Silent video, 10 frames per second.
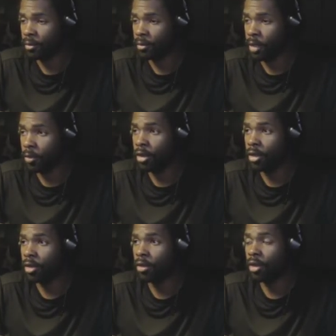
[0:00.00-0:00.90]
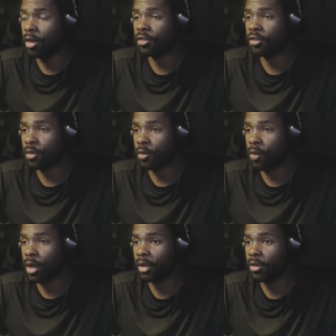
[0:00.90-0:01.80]
They want to know also
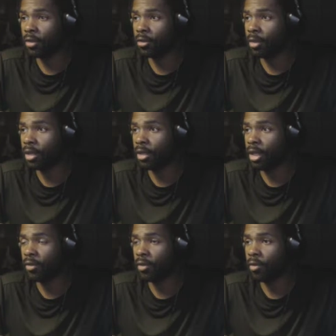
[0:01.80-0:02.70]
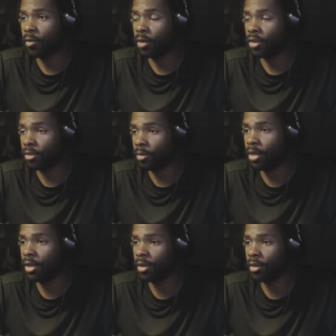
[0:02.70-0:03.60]
why does men never want to
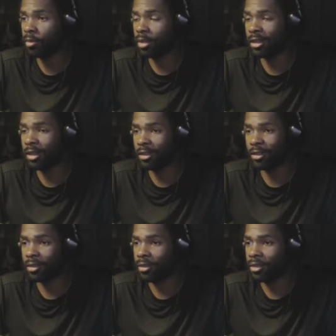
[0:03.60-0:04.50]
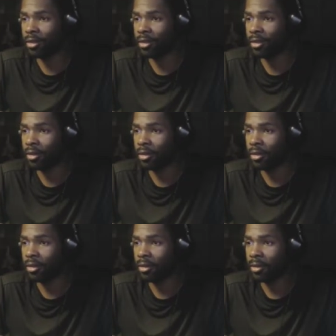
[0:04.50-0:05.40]
marry them because
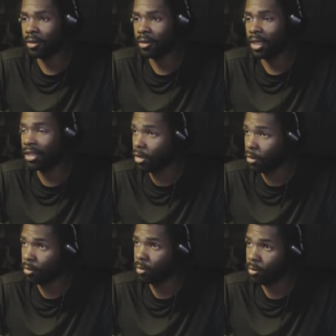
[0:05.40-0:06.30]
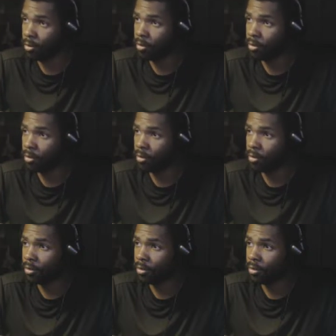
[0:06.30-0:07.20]
they don't.
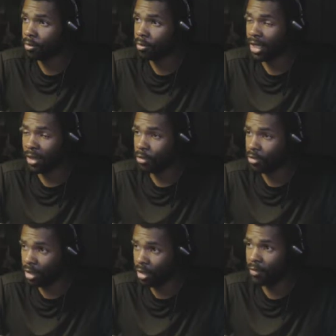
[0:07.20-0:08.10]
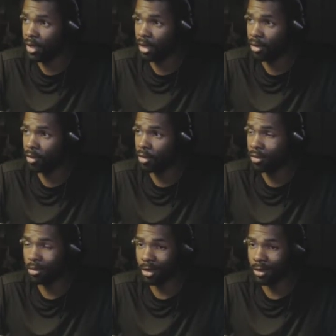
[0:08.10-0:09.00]
They don't see any value in
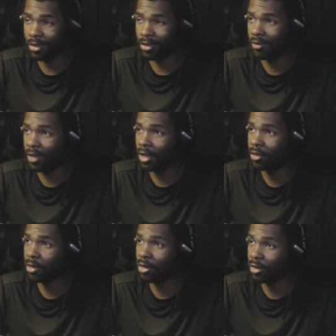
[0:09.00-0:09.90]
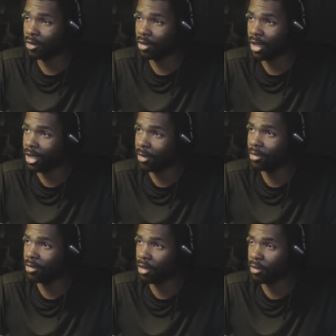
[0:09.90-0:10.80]
you. You don't even see value in your damn
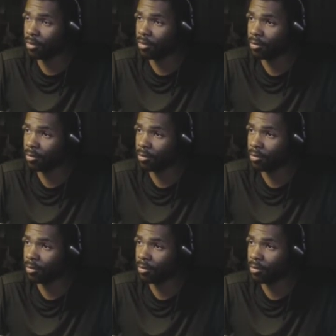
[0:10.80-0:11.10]
self.